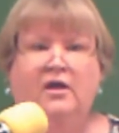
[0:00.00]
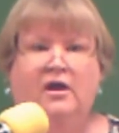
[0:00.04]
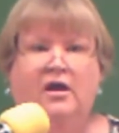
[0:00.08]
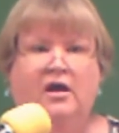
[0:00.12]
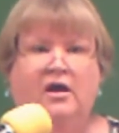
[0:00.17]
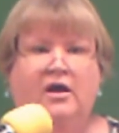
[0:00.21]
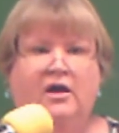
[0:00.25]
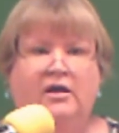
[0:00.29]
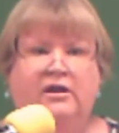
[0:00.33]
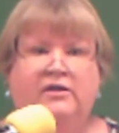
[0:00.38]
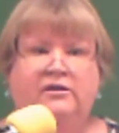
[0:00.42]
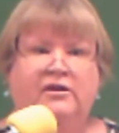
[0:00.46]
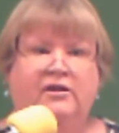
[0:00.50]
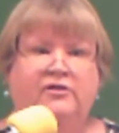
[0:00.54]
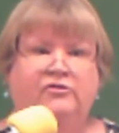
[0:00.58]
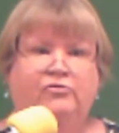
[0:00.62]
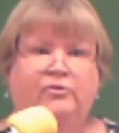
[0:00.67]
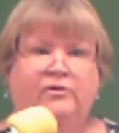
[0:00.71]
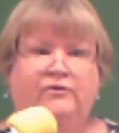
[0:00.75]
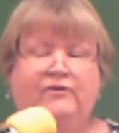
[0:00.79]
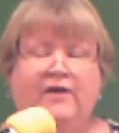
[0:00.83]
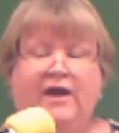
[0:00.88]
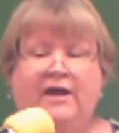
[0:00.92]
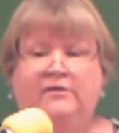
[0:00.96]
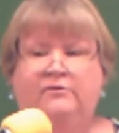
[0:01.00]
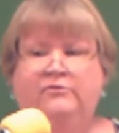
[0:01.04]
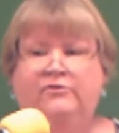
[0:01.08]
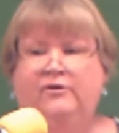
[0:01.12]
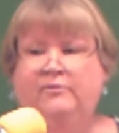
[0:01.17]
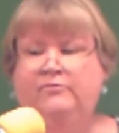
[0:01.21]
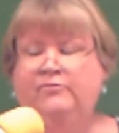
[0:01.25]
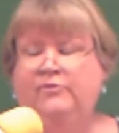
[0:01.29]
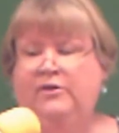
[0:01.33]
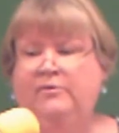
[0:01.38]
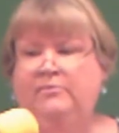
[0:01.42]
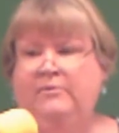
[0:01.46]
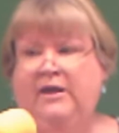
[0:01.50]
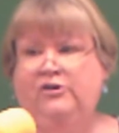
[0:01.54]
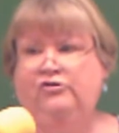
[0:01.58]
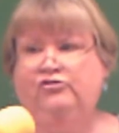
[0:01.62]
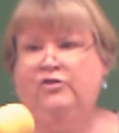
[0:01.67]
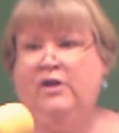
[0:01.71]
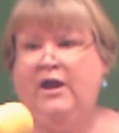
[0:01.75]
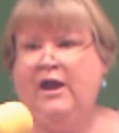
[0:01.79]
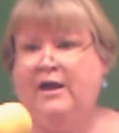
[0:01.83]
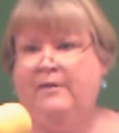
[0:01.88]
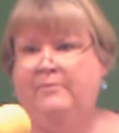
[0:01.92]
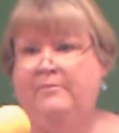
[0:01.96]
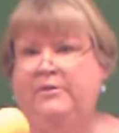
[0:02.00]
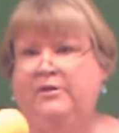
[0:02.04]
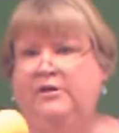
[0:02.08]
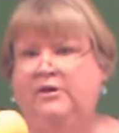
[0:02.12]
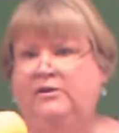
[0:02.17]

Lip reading: unless we've had something major happen,